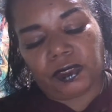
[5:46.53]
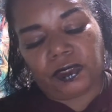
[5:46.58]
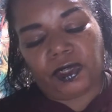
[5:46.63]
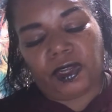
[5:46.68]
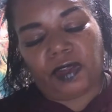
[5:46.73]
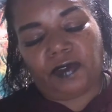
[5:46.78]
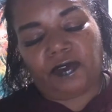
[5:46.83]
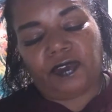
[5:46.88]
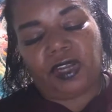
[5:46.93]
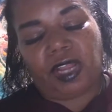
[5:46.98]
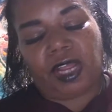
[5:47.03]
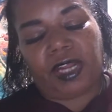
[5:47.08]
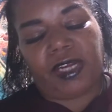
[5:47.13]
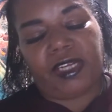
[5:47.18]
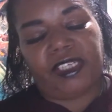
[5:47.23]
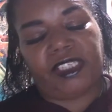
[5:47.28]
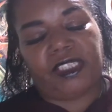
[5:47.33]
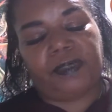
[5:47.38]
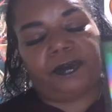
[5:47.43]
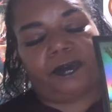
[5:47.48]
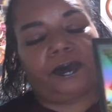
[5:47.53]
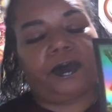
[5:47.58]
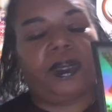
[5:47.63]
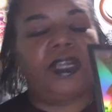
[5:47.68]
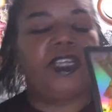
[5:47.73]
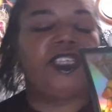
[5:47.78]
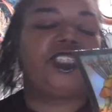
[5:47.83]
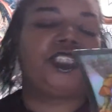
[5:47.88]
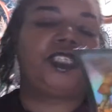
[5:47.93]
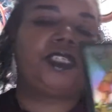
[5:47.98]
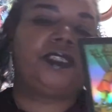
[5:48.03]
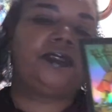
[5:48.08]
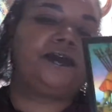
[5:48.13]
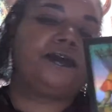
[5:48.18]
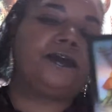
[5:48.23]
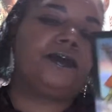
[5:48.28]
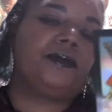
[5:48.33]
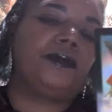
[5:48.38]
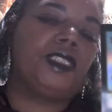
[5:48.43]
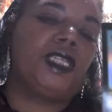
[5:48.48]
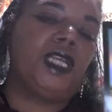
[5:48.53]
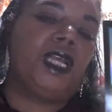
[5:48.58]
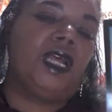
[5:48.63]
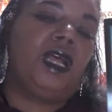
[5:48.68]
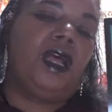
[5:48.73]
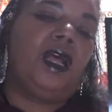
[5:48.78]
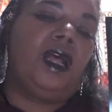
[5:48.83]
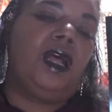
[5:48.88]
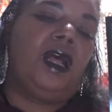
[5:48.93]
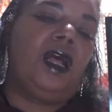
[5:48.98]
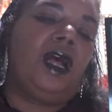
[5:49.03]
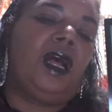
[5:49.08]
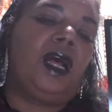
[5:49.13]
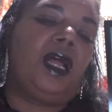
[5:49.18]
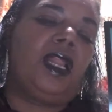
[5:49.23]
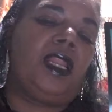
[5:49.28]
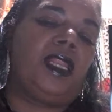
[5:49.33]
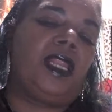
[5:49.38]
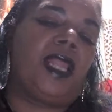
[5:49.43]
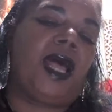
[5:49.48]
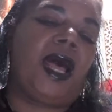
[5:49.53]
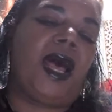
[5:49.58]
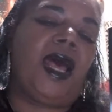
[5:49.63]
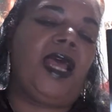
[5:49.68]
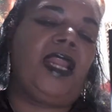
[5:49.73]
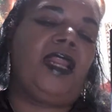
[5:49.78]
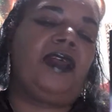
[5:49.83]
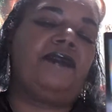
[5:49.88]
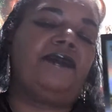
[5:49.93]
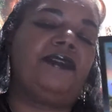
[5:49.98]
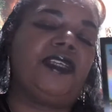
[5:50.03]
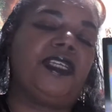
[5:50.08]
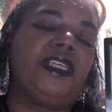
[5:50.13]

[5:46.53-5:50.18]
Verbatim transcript: you have a lot of inspiration a lot of